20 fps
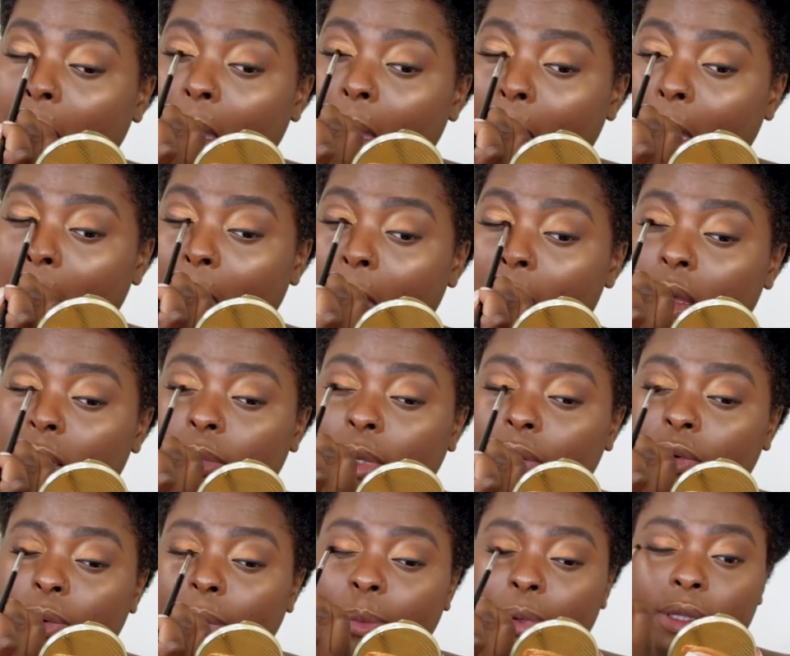
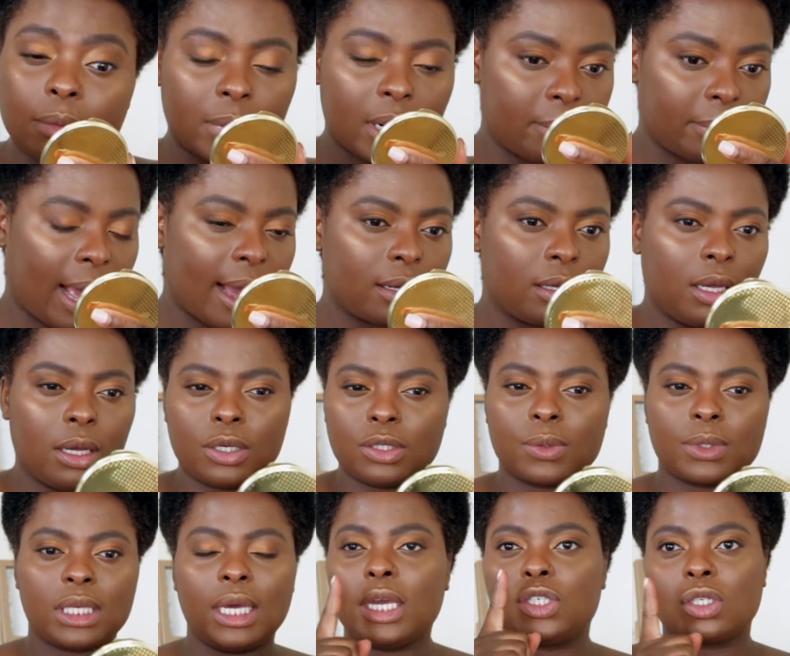Just
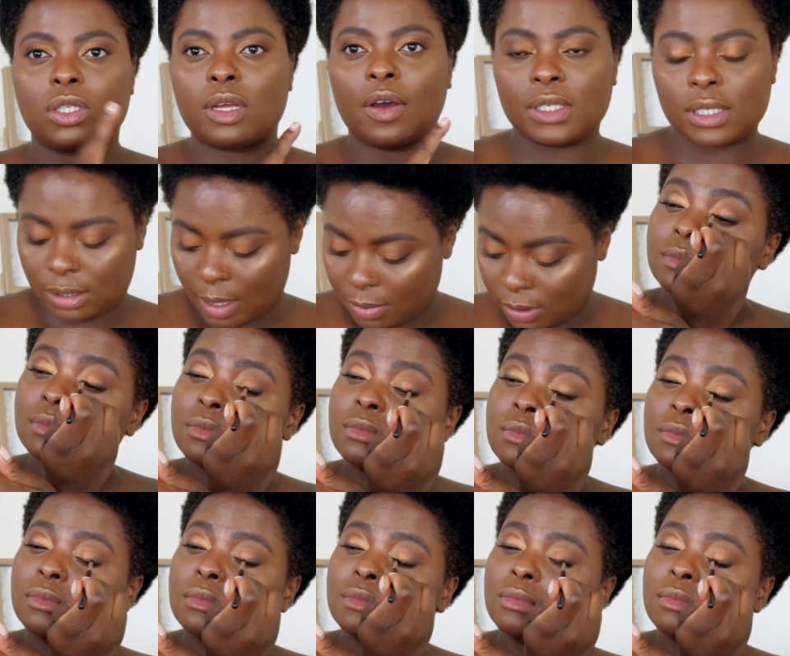blend
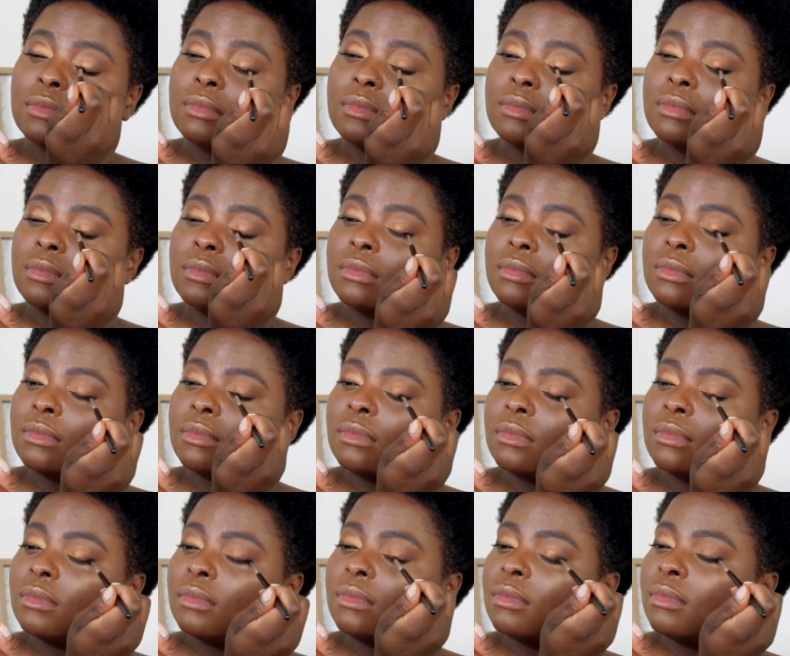over with a tiny
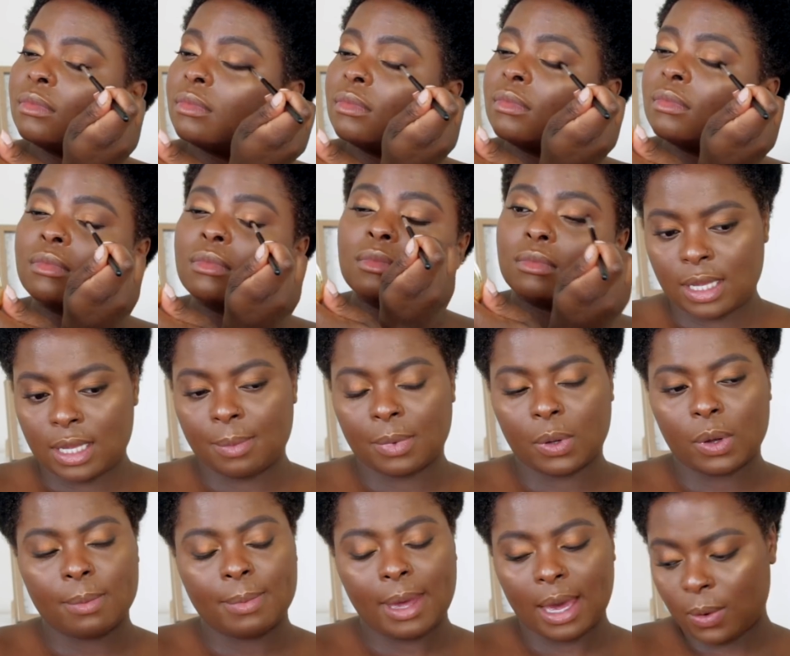blender brush. I'm
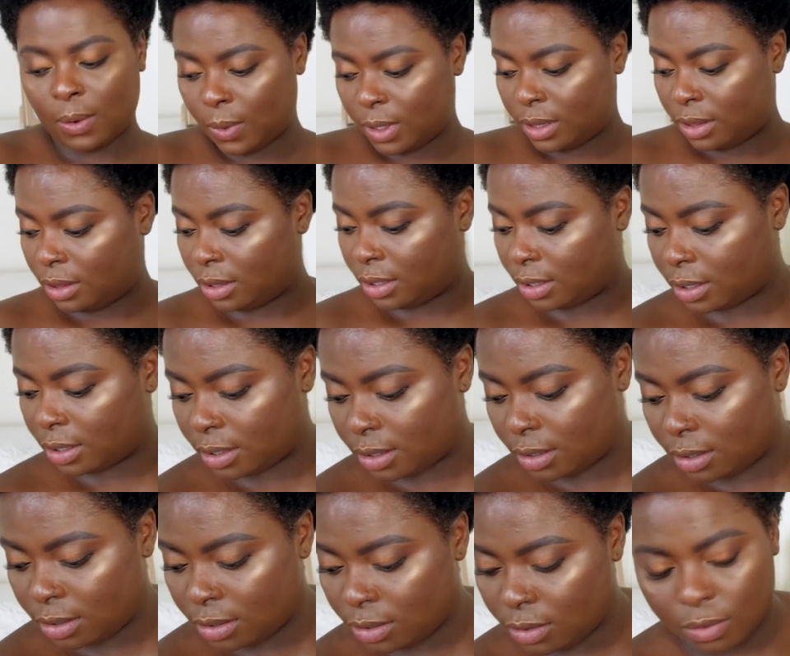going back with the
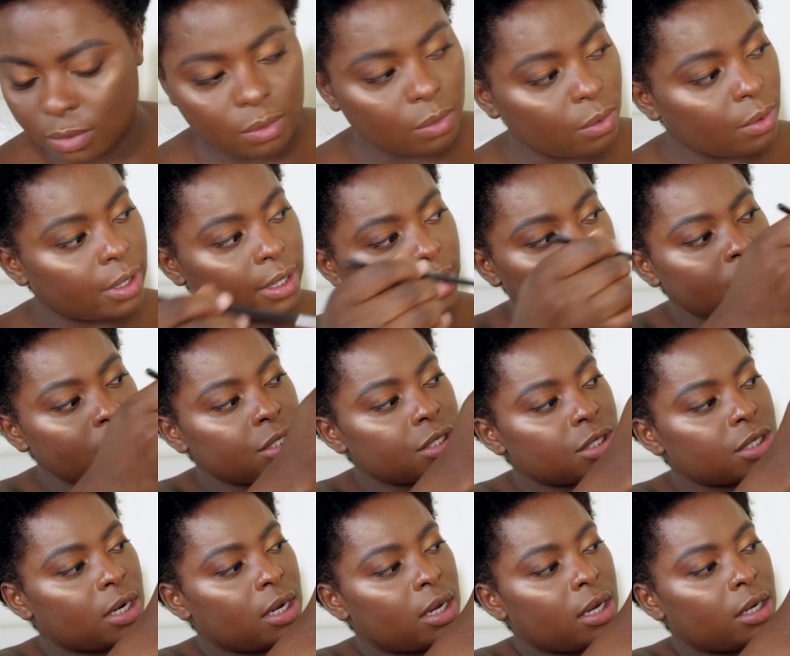
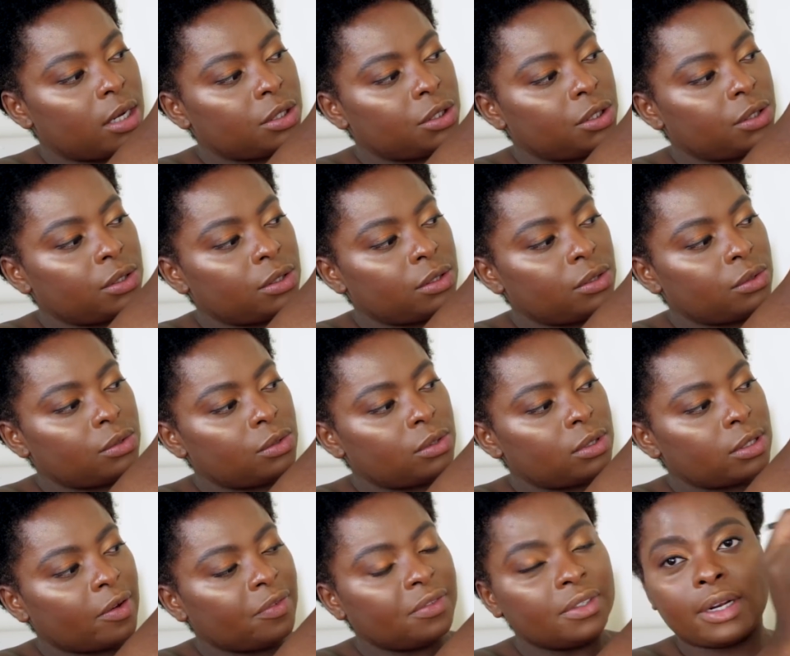orange just to
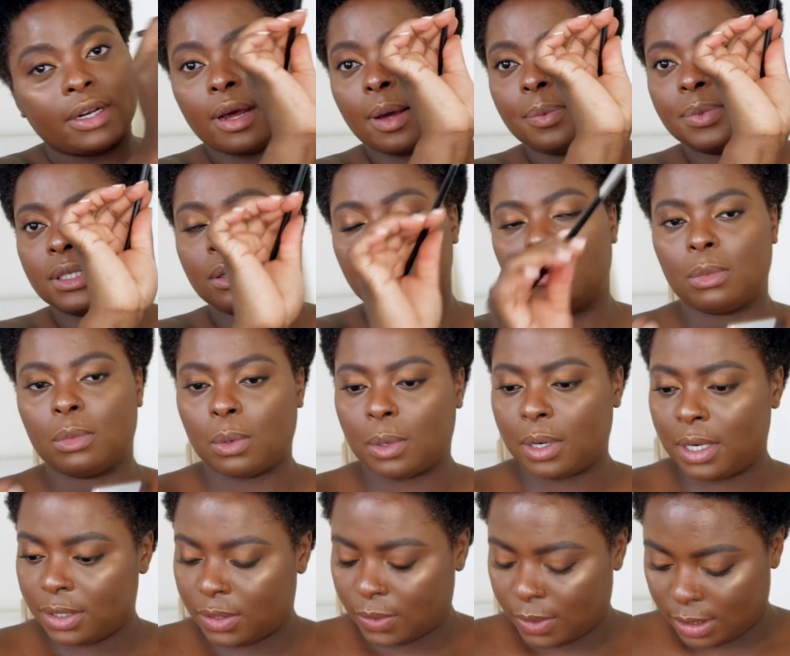soften it up some
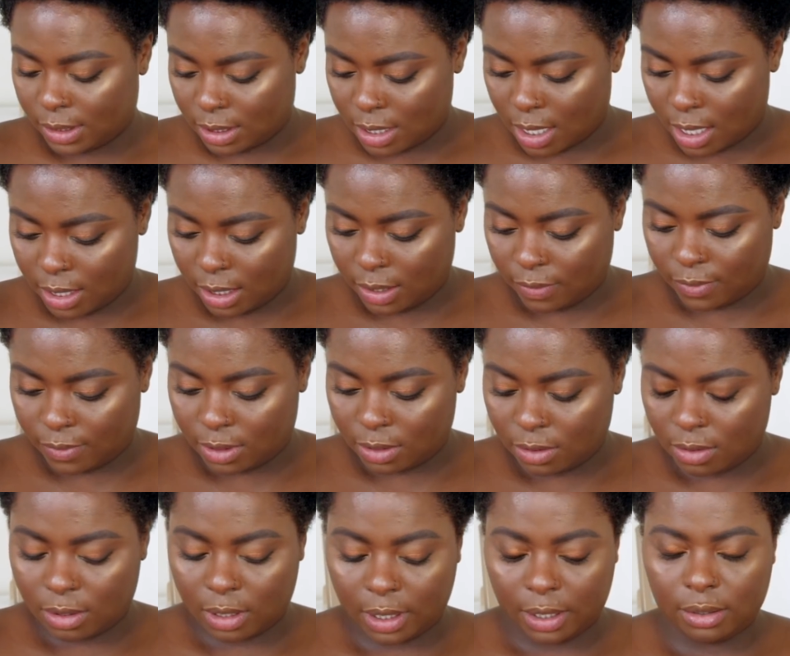more, so it's not even
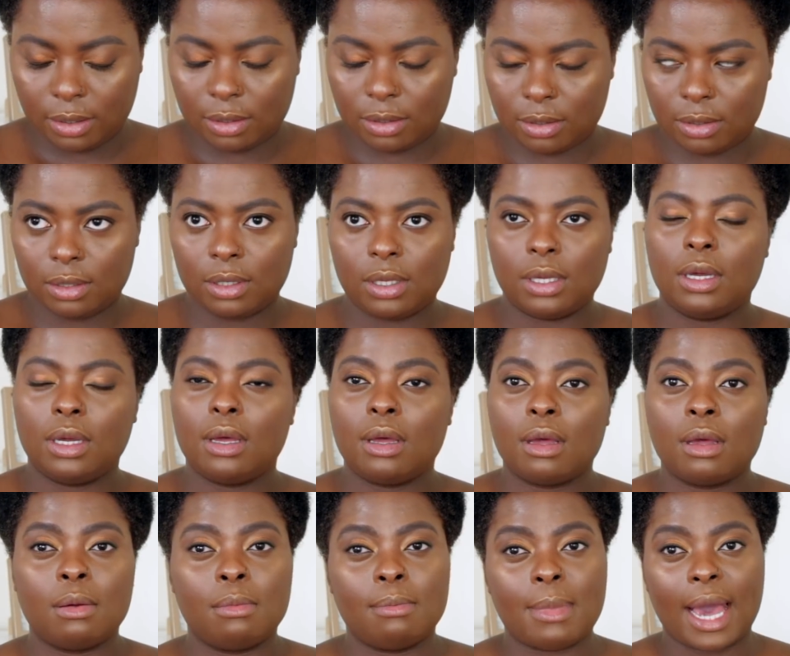like
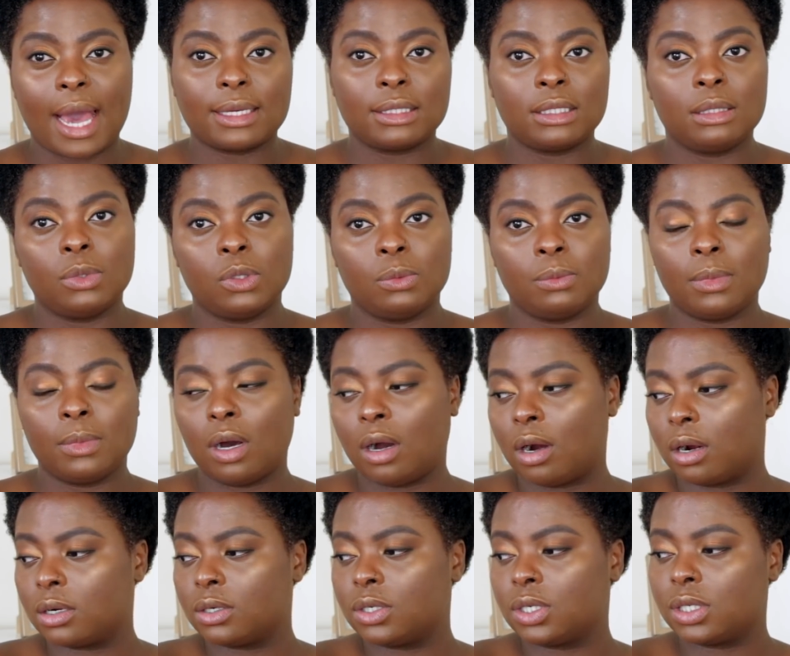maximum
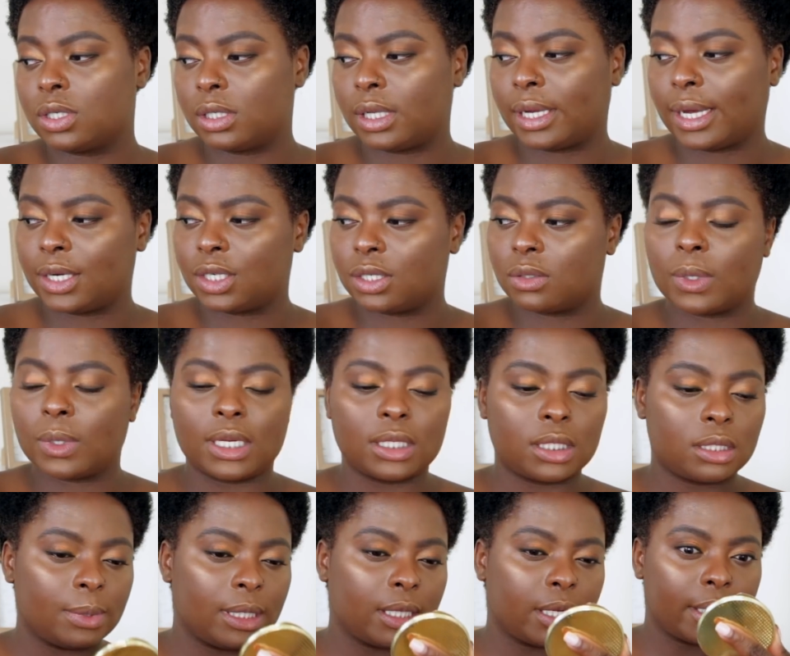harsh. Like I just want it
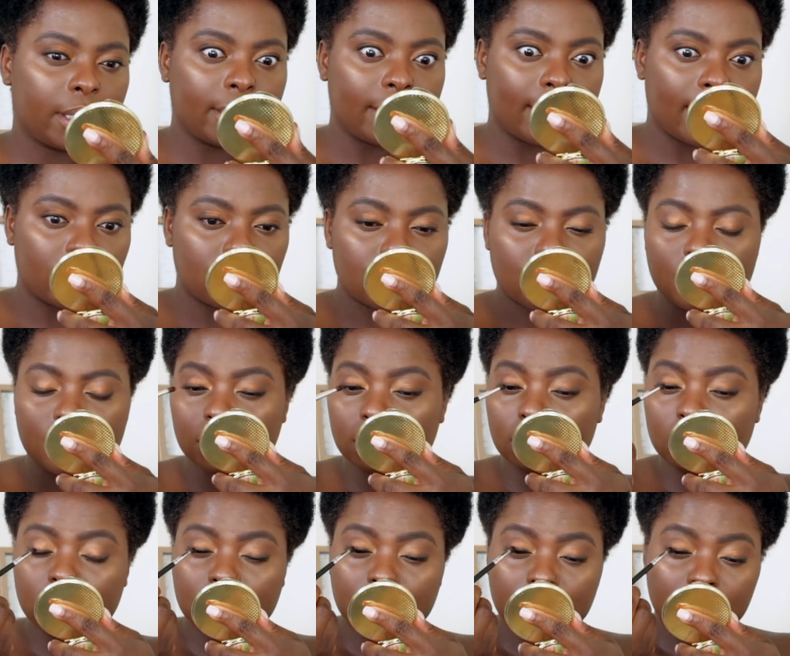to be like natural.
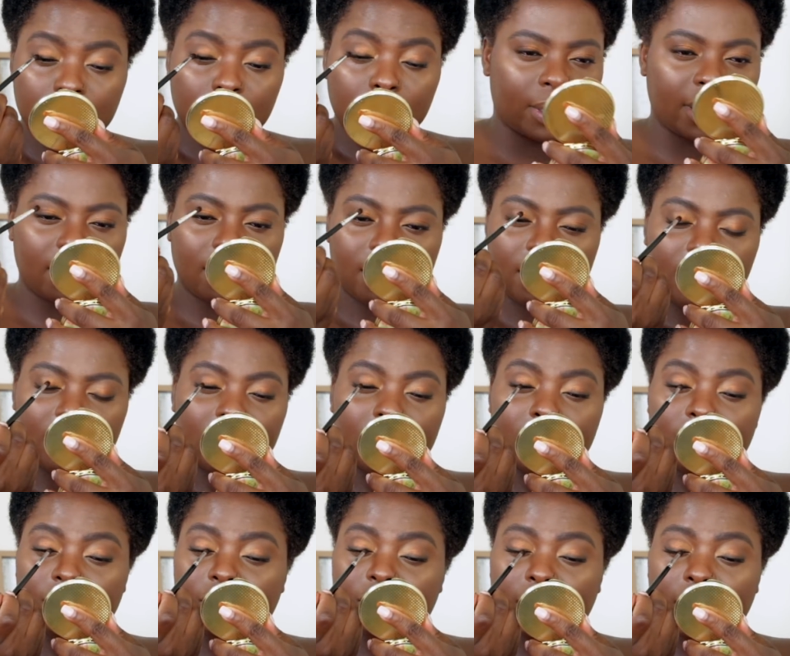Well, not
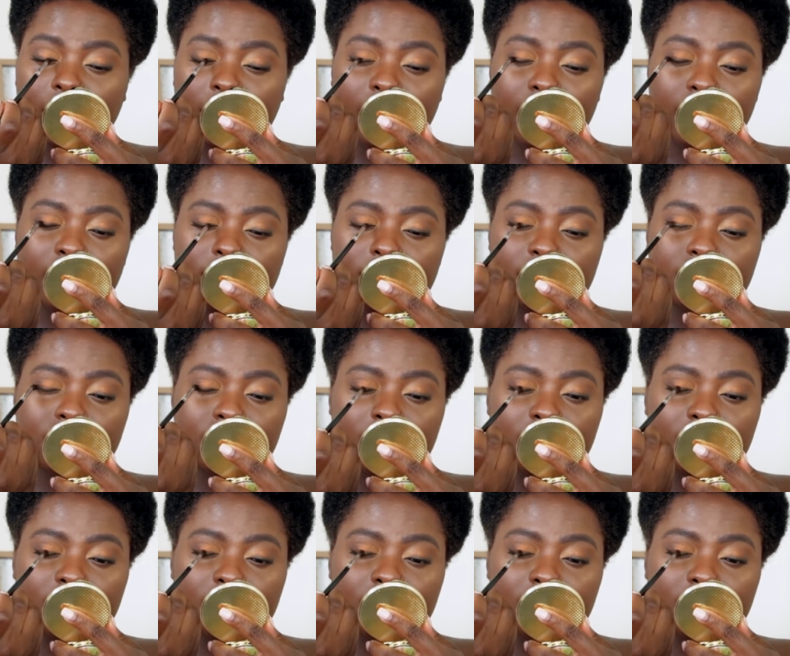natural, but you know what I mean.